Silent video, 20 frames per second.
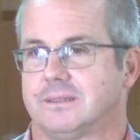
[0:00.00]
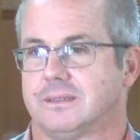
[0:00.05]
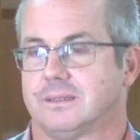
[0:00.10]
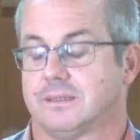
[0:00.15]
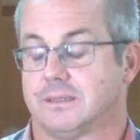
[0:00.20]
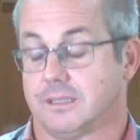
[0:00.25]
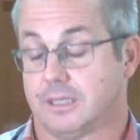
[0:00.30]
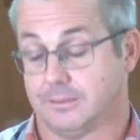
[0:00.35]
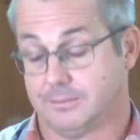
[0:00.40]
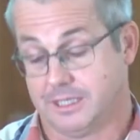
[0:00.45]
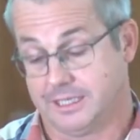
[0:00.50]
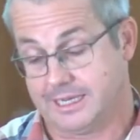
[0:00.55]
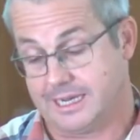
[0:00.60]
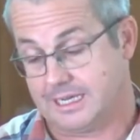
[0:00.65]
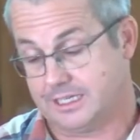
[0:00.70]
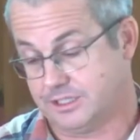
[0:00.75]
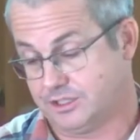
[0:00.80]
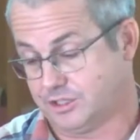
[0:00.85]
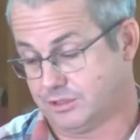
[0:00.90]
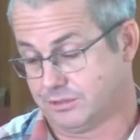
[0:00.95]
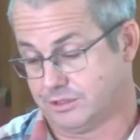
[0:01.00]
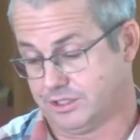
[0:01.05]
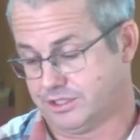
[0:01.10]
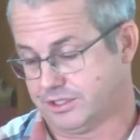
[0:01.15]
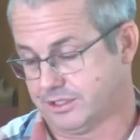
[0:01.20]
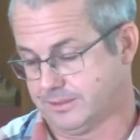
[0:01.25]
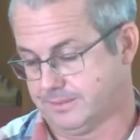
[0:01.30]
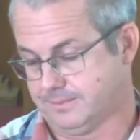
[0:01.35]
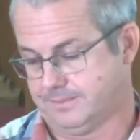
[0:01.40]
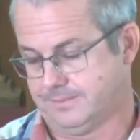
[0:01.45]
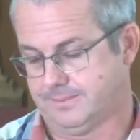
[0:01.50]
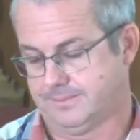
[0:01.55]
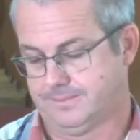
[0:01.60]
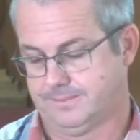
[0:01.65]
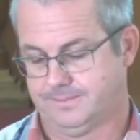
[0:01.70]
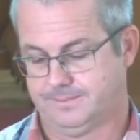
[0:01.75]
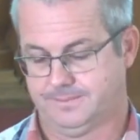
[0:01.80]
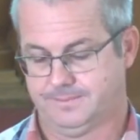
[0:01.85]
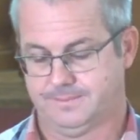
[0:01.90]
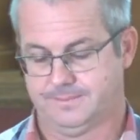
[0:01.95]
I'm going to go to Jerusalem.
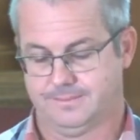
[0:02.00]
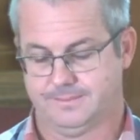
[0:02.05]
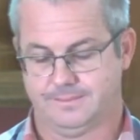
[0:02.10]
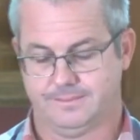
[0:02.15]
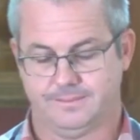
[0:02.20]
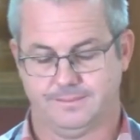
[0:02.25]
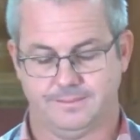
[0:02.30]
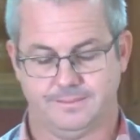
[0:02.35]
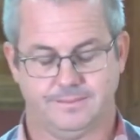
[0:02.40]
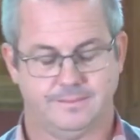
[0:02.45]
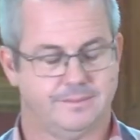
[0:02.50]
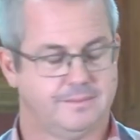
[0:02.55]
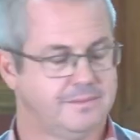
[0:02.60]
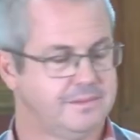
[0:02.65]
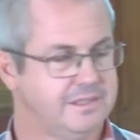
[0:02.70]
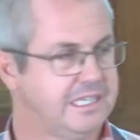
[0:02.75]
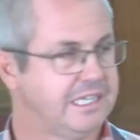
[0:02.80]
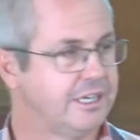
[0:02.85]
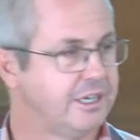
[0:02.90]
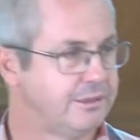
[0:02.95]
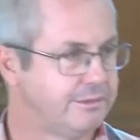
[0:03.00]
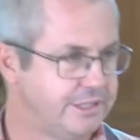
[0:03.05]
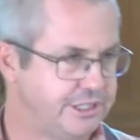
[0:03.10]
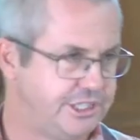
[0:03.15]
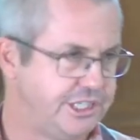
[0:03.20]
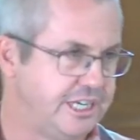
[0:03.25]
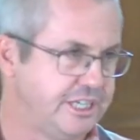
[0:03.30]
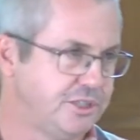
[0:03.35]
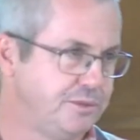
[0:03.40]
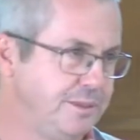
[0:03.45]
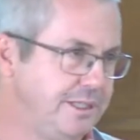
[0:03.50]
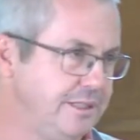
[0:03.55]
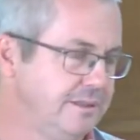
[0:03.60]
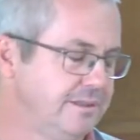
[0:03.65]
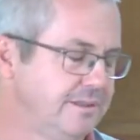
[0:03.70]
They're going to reject me.